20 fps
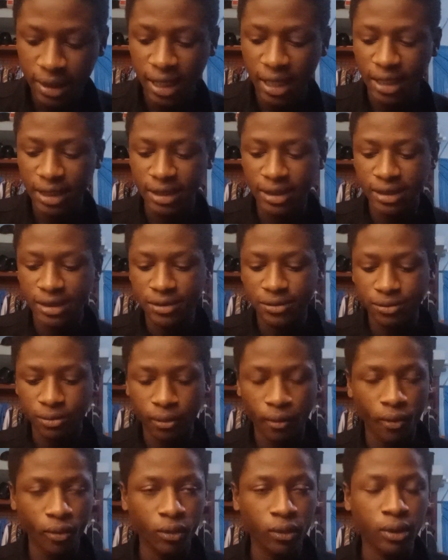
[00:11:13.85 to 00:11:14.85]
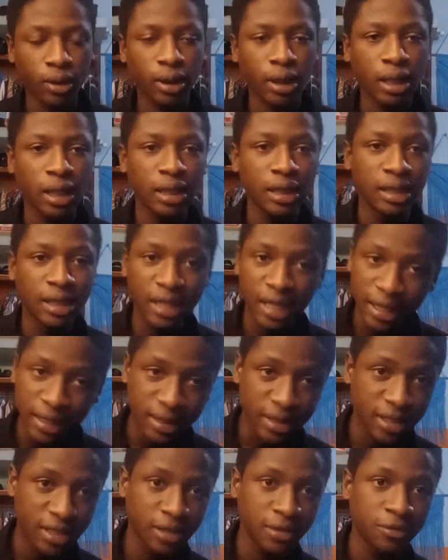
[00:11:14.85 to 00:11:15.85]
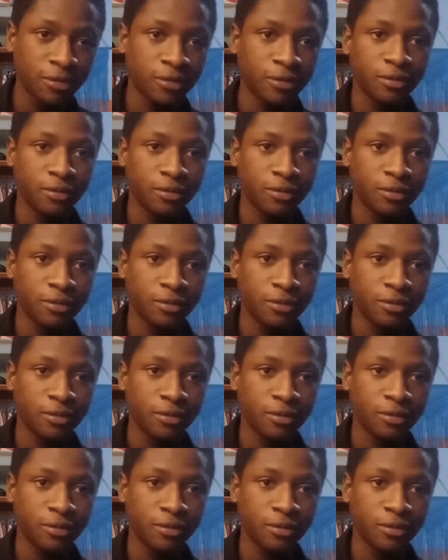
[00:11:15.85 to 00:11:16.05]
I learned